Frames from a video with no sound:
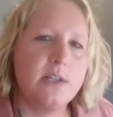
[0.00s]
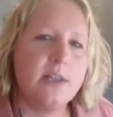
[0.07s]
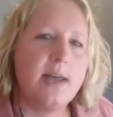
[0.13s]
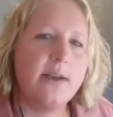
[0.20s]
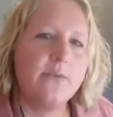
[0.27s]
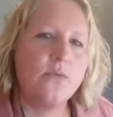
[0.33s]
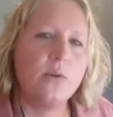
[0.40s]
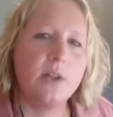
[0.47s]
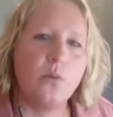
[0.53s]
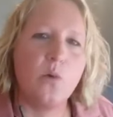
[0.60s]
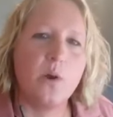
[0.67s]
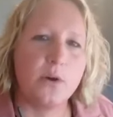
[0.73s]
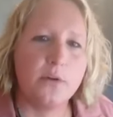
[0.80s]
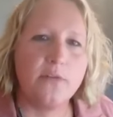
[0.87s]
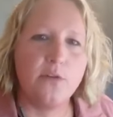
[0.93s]
lot of really
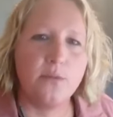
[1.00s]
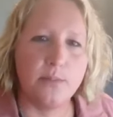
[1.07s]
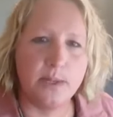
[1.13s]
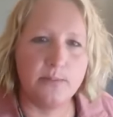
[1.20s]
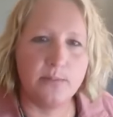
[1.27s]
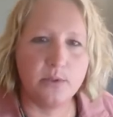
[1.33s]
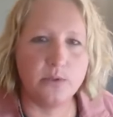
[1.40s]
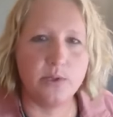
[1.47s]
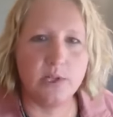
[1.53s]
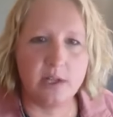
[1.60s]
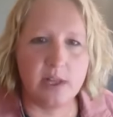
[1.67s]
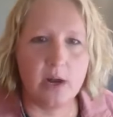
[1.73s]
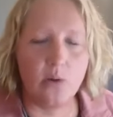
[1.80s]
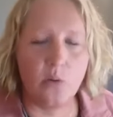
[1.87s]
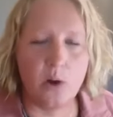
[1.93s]
wonderful people doing a
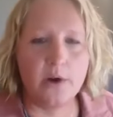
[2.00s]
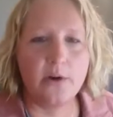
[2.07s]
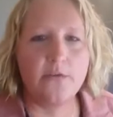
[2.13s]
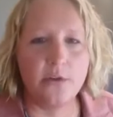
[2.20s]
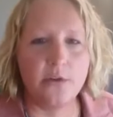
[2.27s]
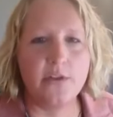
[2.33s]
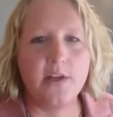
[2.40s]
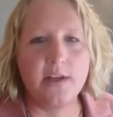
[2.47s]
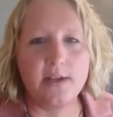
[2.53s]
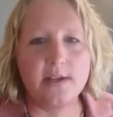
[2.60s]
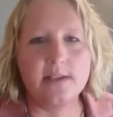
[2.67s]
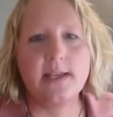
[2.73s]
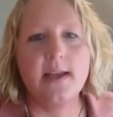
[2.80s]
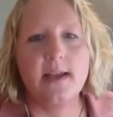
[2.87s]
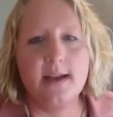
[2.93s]
lot of wonderful
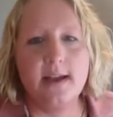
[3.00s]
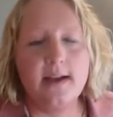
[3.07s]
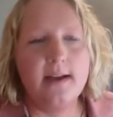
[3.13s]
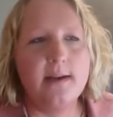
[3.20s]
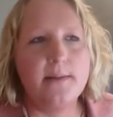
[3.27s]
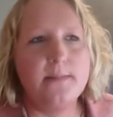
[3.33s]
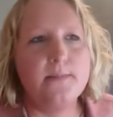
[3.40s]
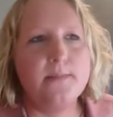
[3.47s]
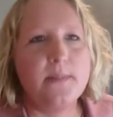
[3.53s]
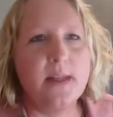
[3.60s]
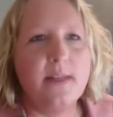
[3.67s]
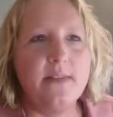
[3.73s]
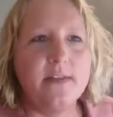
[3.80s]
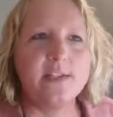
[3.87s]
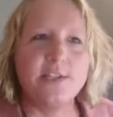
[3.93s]
things.
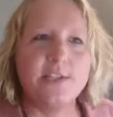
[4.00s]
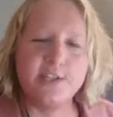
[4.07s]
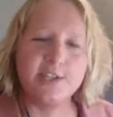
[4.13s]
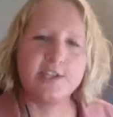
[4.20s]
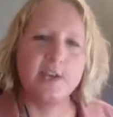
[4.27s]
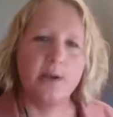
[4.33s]
And this is just